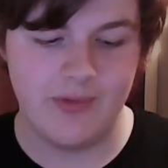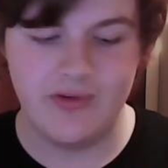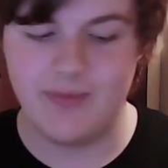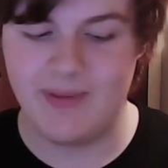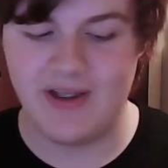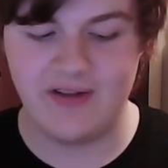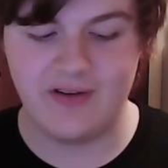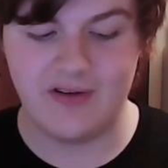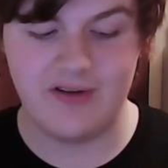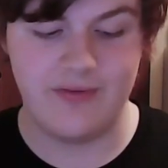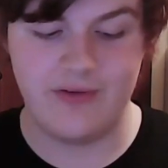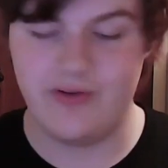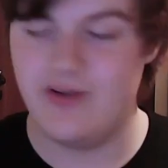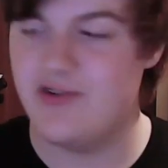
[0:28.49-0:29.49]
depending on if
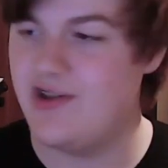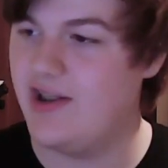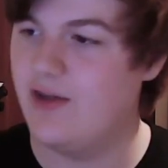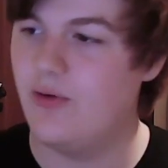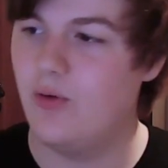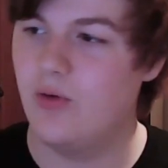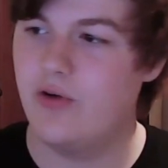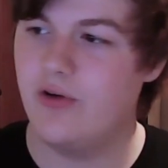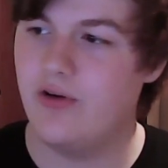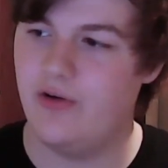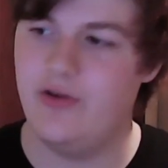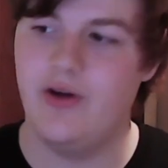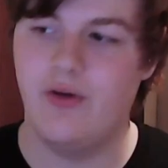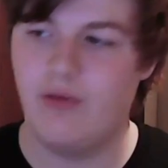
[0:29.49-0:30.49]
you're using an older or
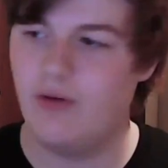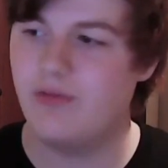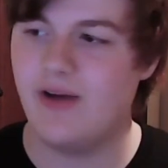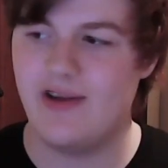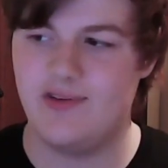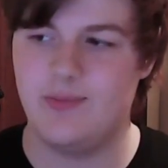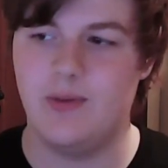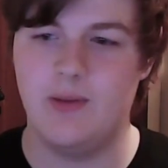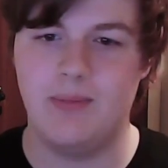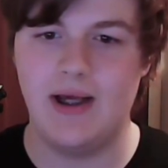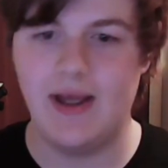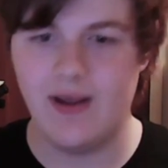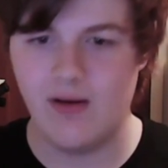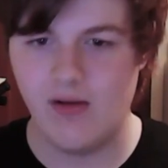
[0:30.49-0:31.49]
newer Raspberry
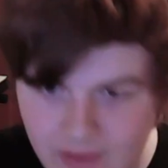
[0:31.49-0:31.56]
Pi.